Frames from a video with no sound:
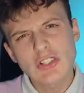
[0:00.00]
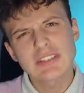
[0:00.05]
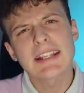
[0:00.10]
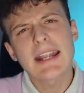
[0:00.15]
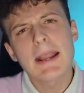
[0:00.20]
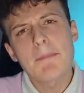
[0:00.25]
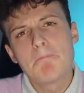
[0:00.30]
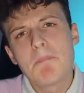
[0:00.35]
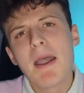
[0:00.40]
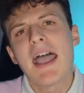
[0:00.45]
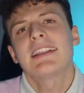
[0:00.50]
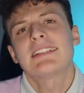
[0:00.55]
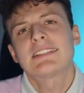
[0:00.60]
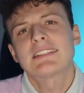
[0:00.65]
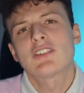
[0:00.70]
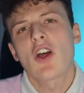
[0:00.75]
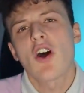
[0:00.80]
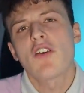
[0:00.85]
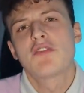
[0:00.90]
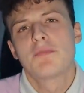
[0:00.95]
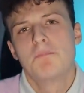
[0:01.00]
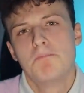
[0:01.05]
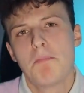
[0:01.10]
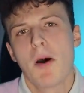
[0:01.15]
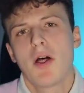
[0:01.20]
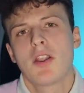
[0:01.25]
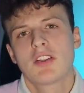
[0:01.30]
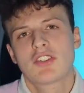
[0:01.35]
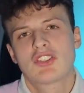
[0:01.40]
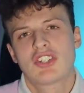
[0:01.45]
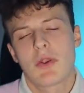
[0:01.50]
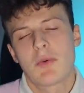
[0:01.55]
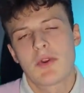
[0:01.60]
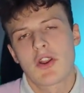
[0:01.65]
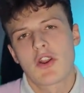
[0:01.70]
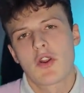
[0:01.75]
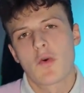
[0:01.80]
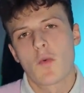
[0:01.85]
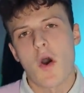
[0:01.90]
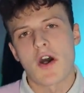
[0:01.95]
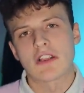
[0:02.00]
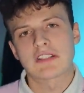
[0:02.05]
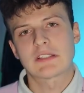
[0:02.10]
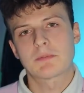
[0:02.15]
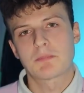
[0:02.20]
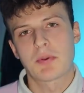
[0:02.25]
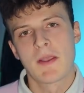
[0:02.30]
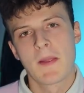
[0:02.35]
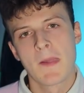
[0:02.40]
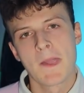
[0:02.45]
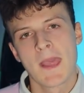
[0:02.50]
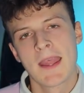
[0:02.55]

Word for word: looks like a pissed off bull chewing on a wasp.